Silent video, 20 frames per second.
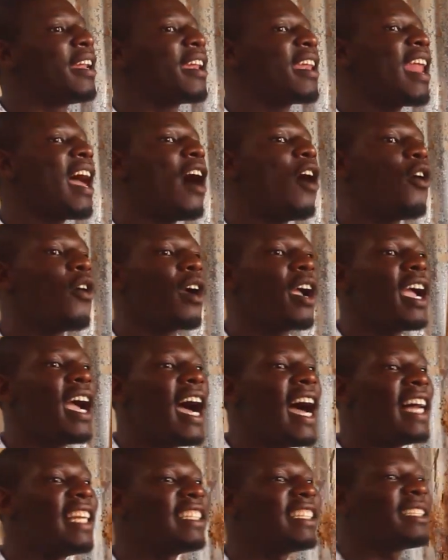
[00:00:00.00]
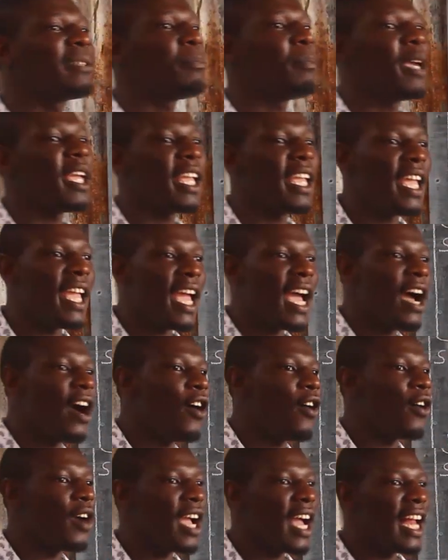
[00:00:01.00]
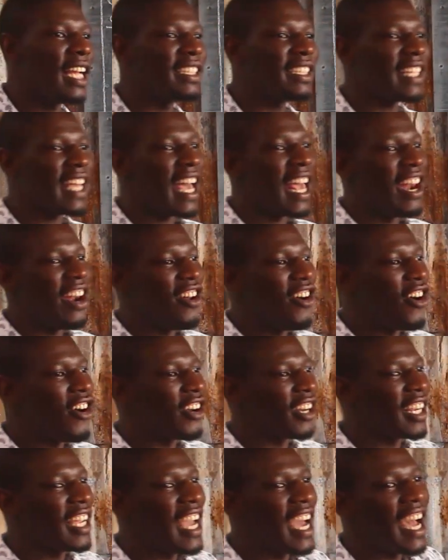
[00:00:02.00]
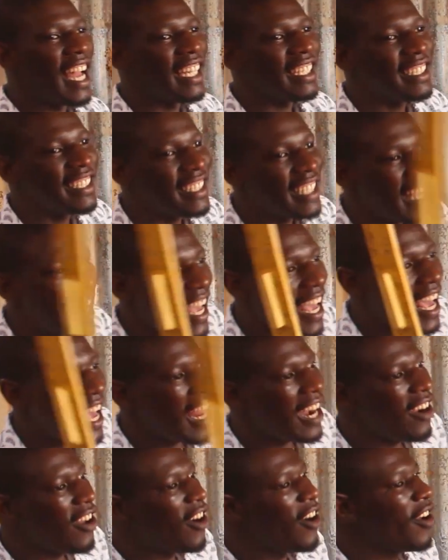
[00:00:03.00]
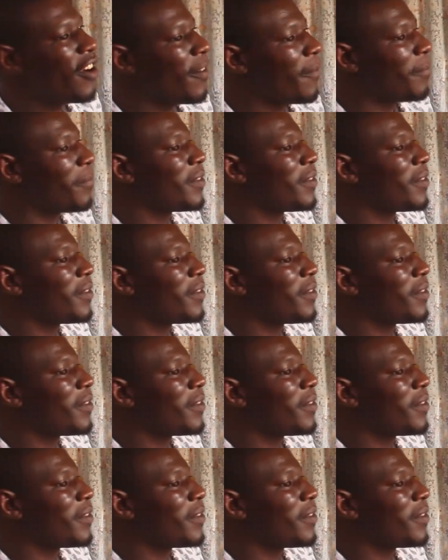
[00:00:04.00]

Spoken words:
Now, girls peke yao. Girls alone. Girls alone.